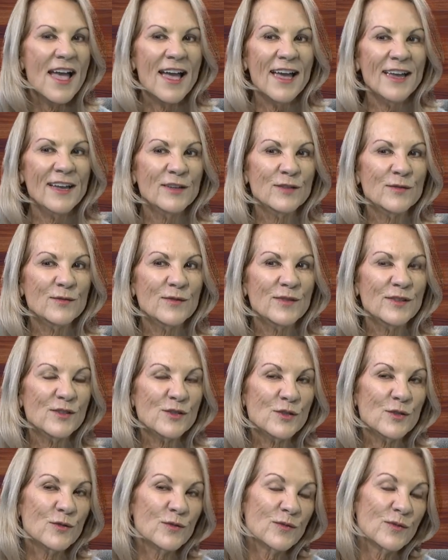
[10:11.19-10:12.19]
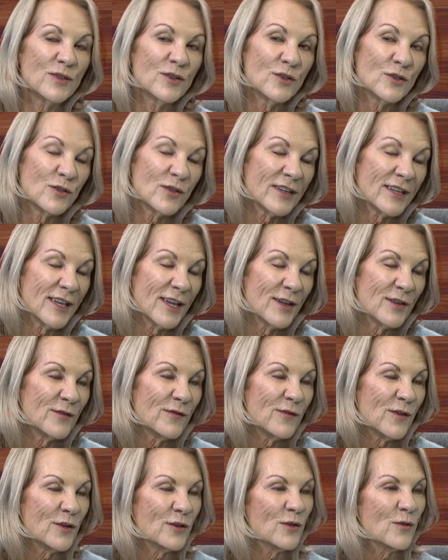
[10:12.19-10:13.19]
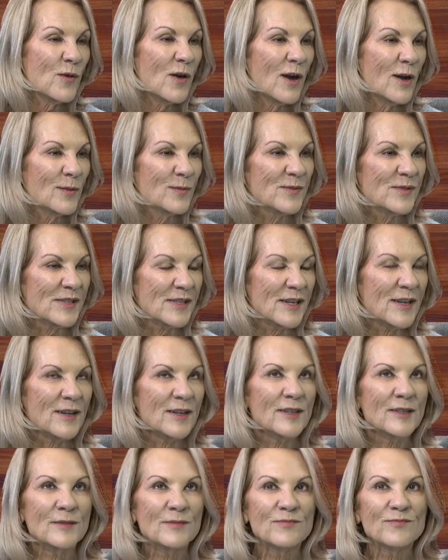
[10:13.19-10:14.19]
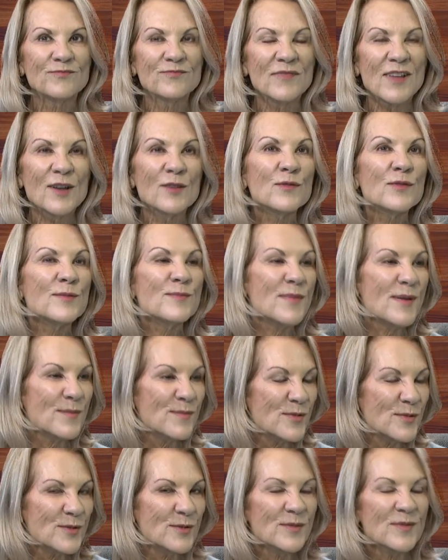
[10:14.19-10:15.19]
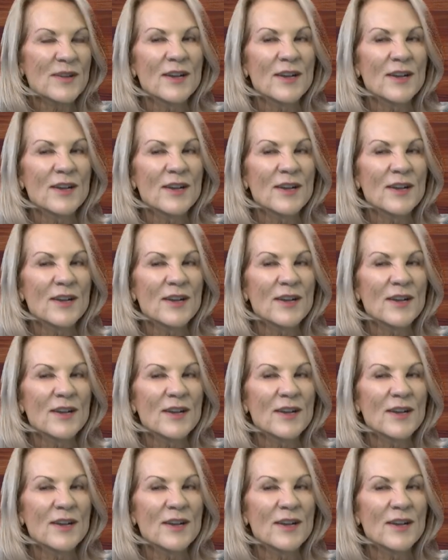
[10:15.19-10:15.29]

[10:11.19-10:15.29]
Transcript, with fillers: and so you know again photo ops um, i remember